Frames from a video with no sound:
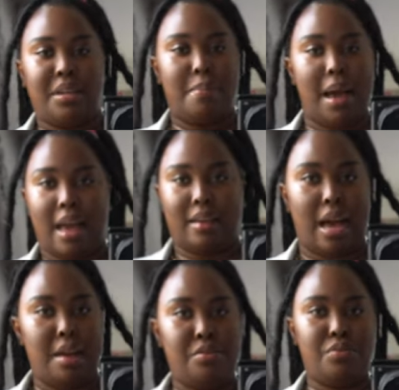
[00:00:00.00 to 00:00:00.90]
bag.
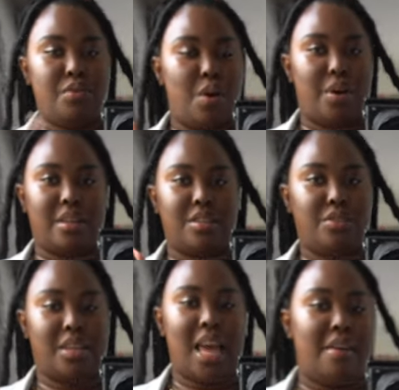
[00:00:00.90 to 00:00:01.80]
I do not want
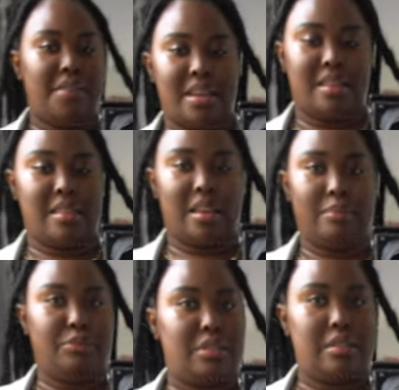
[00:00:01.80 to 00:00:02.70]
to carry anything.
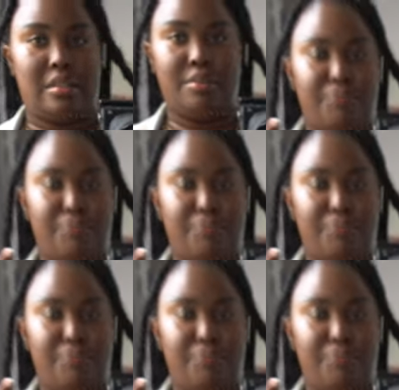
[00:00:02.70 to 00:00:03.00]
I want